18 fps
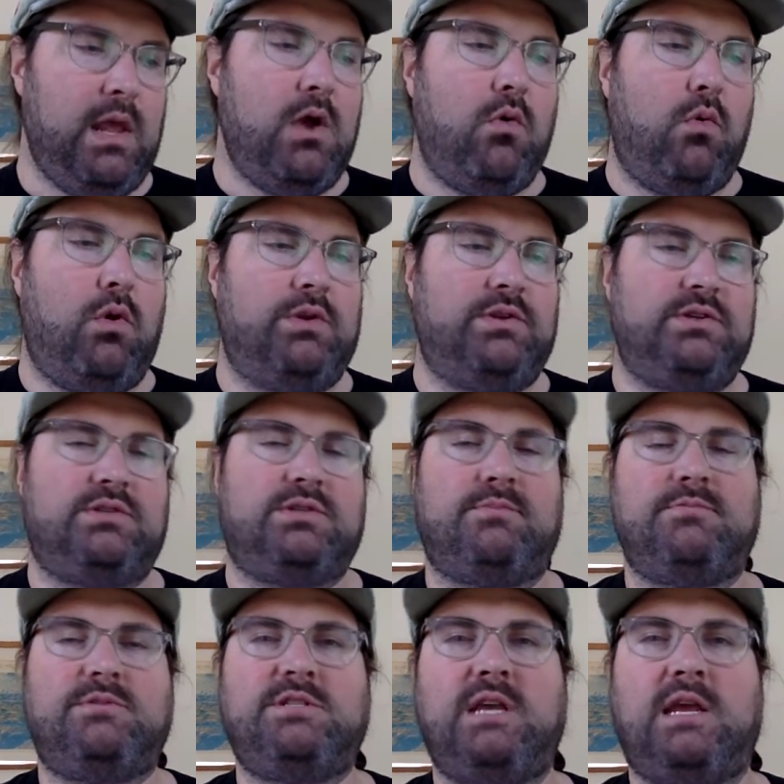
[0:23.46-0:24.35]
we'll do
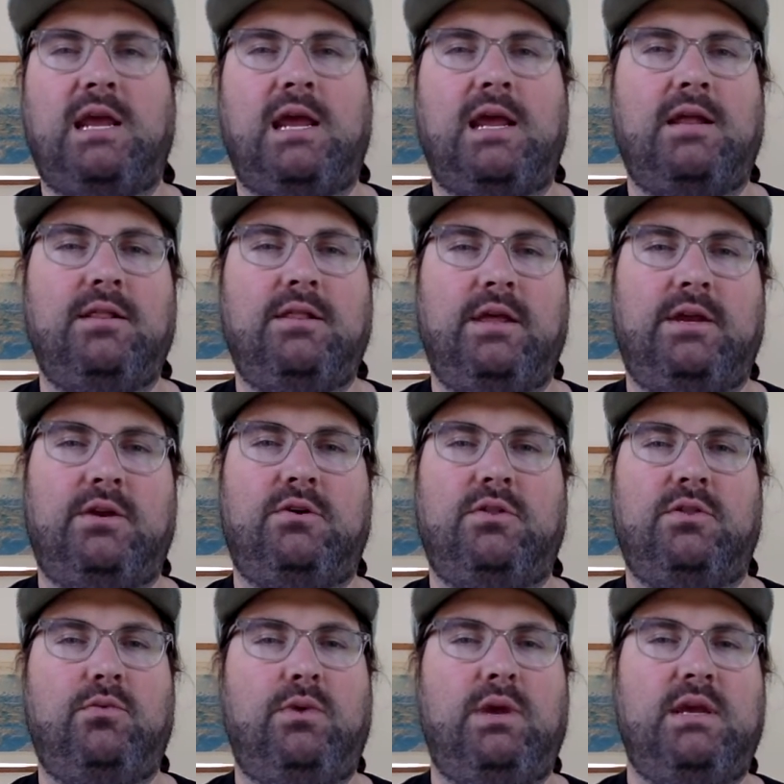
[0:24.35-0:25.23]
some singing later
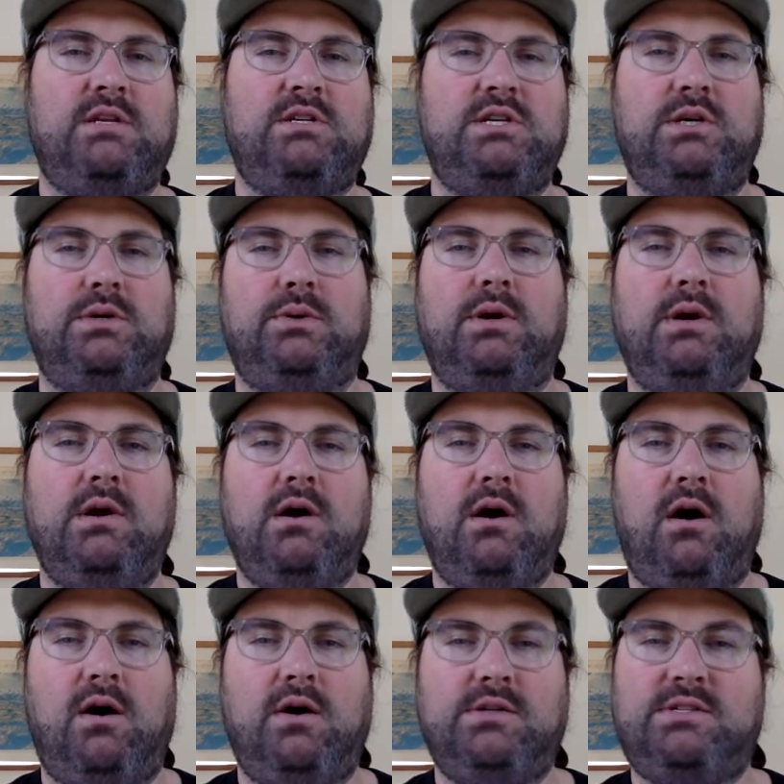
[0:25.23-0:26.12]
in the week, too.
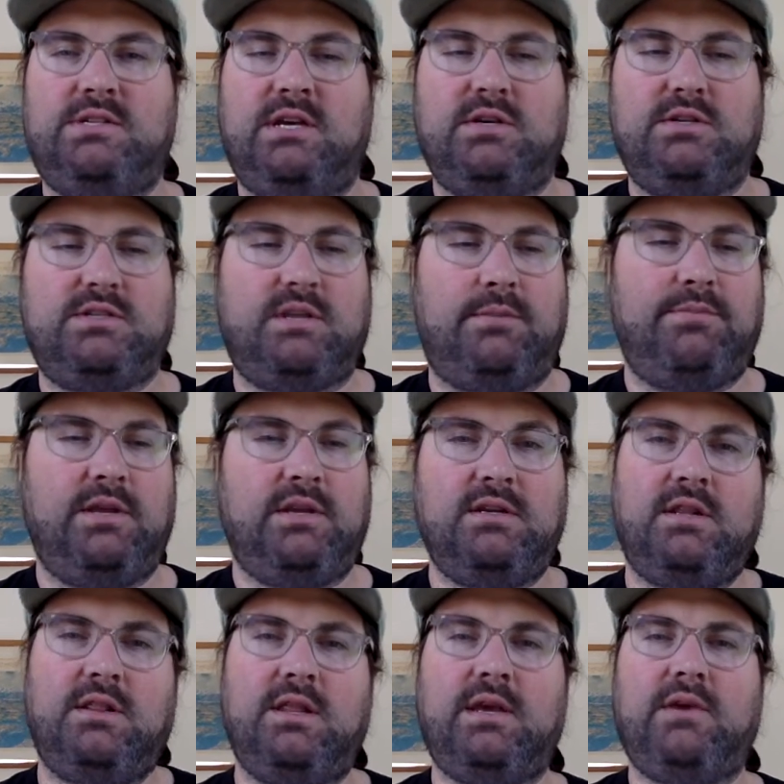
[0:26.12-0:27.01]
Also, something
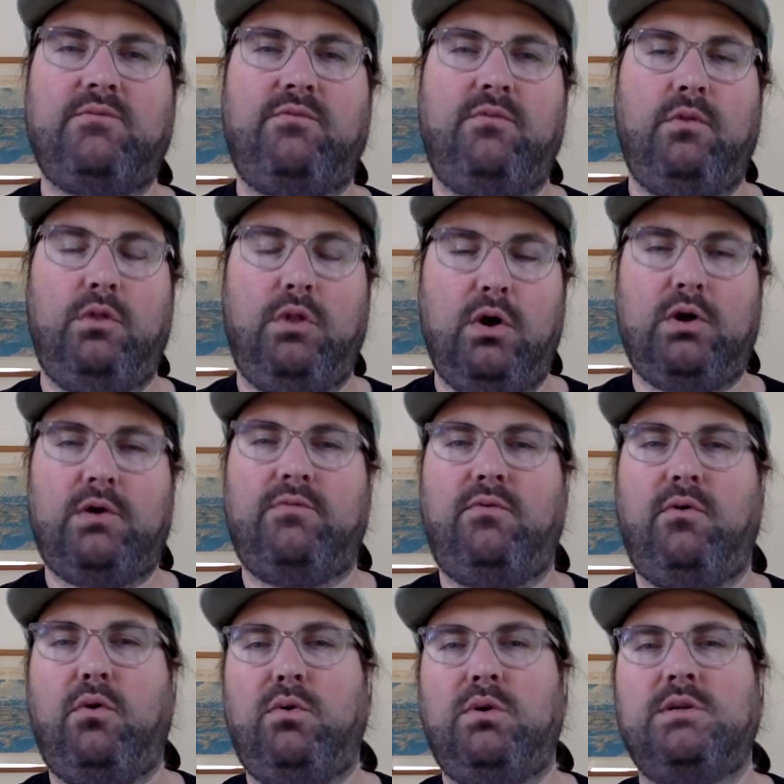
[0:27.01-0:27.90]
to look
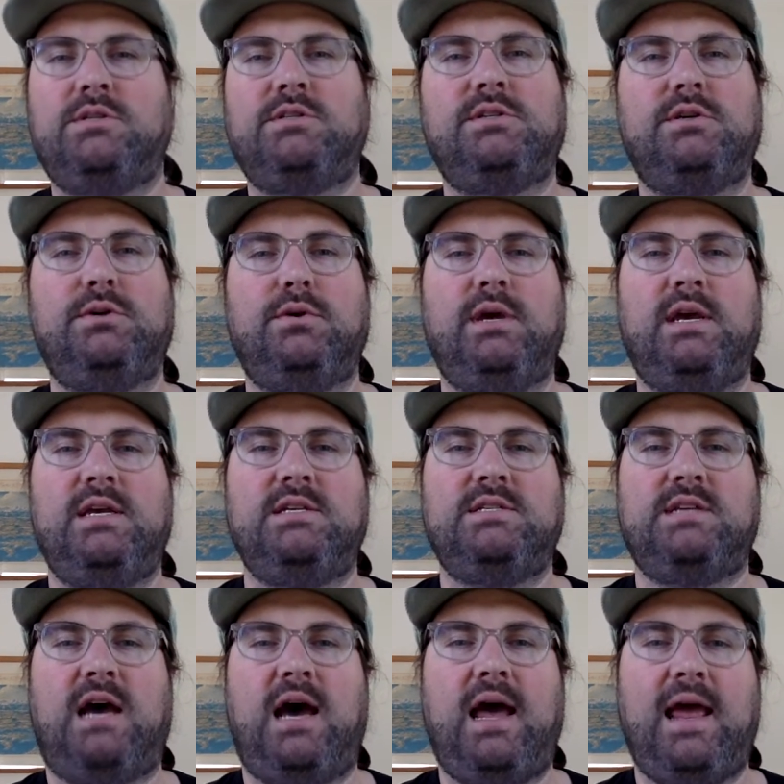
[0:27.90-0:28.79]
forward to
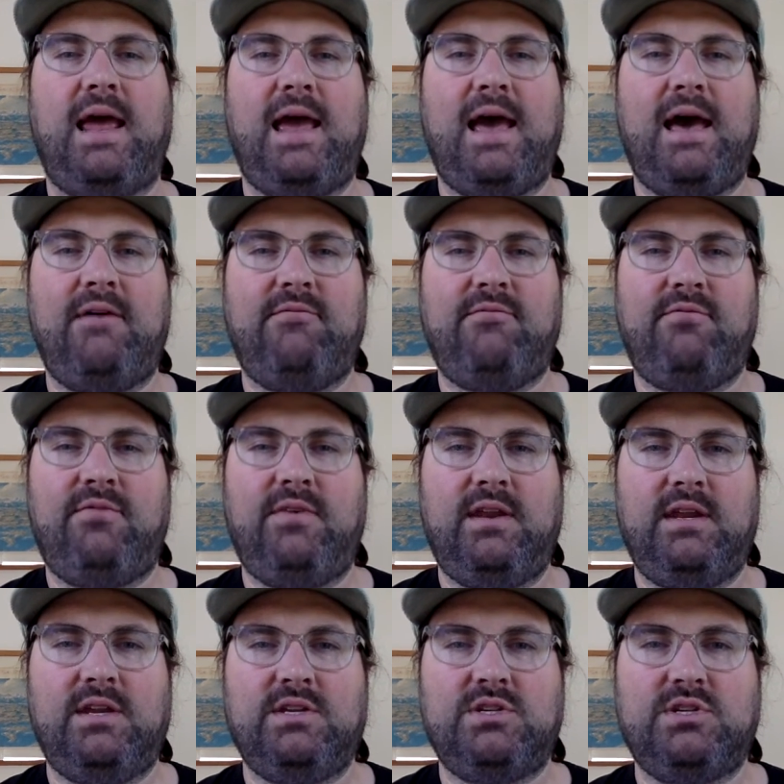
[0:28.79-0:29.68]
is I have
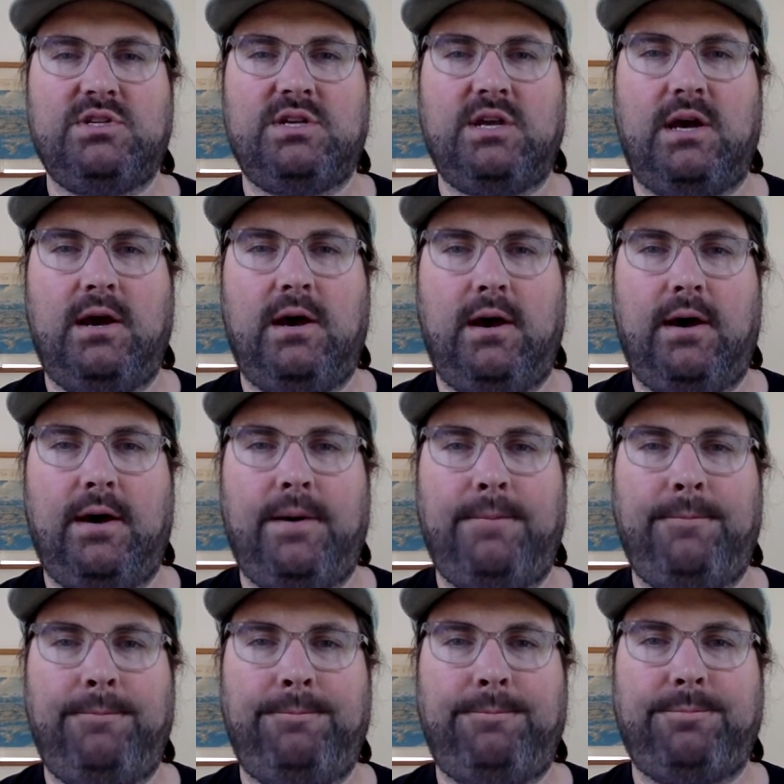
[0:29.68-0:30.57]
finished.
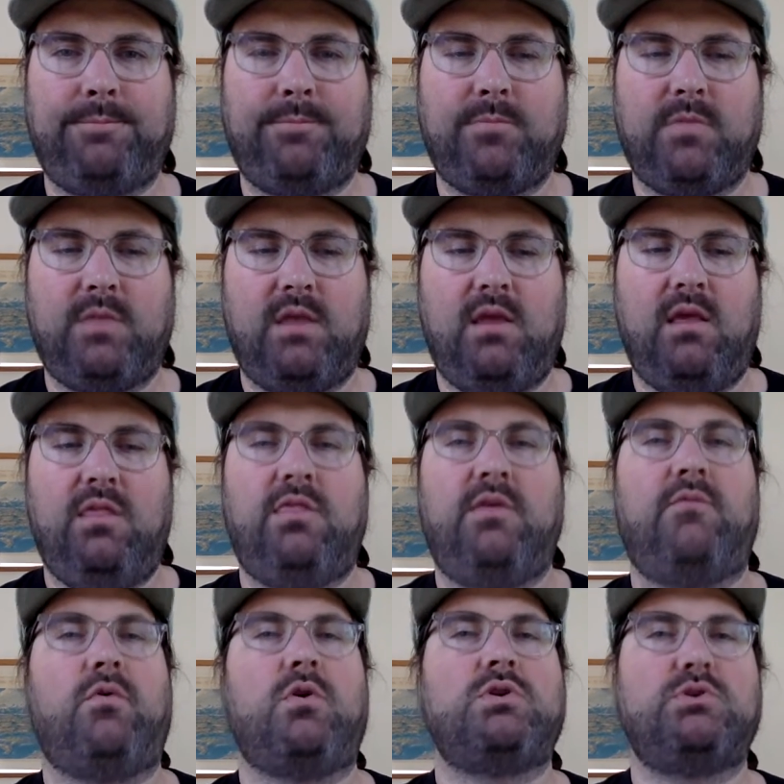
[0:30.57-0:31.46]

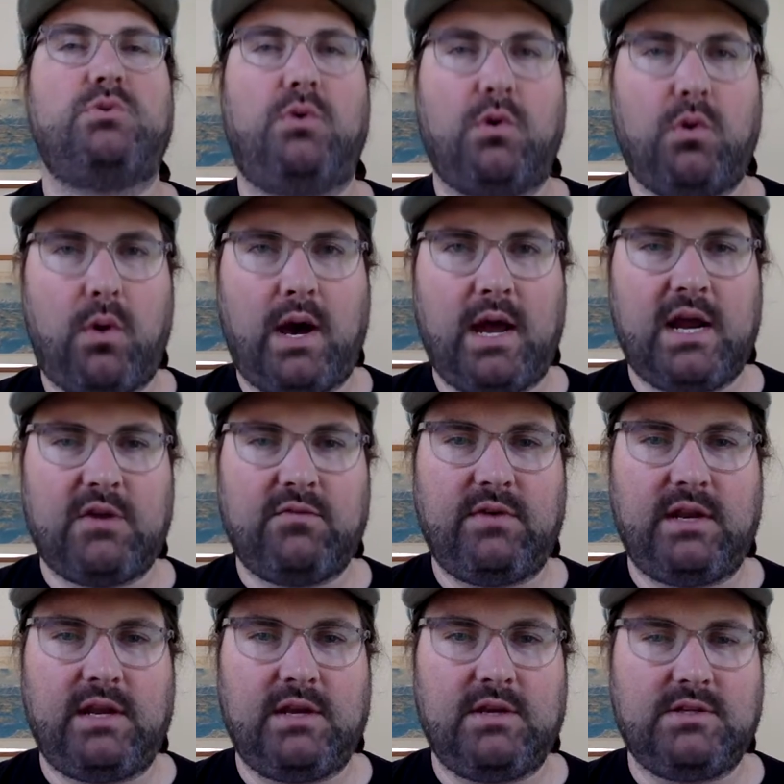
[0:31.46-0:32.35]
The virtual choir
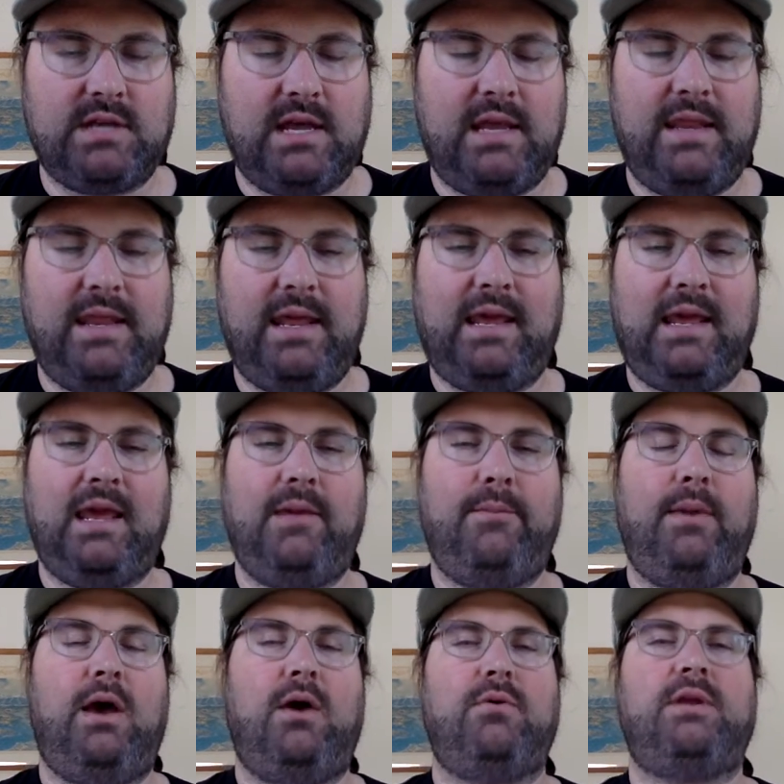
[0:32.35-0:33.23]
videos, and they
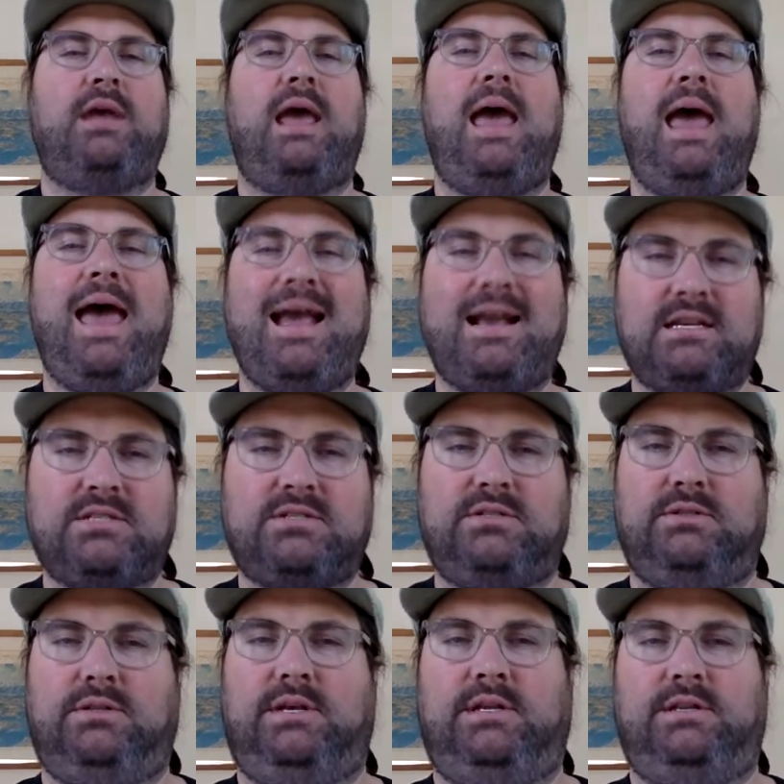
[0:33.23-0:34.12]
came out
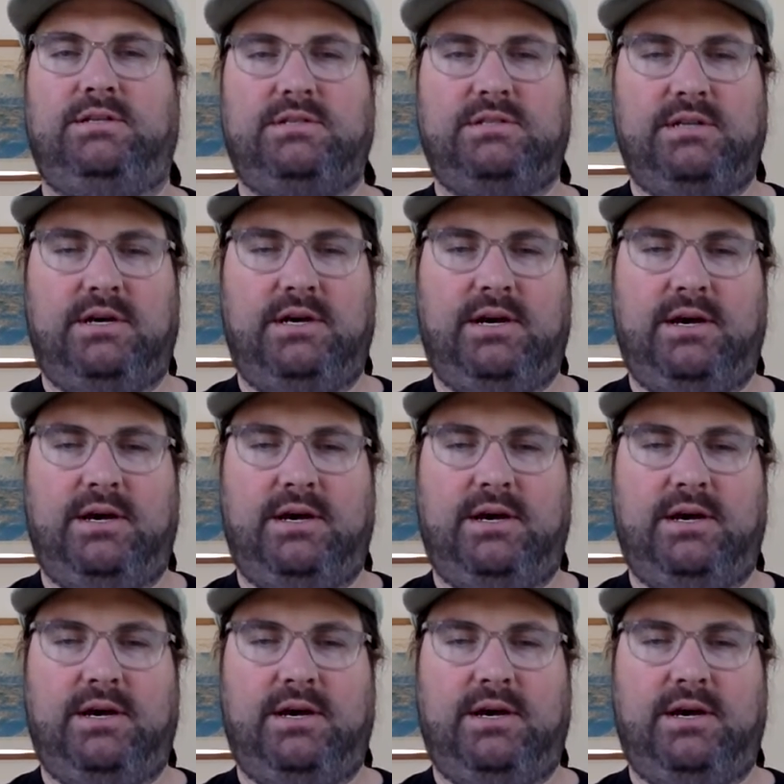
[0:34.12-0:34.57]
excellent,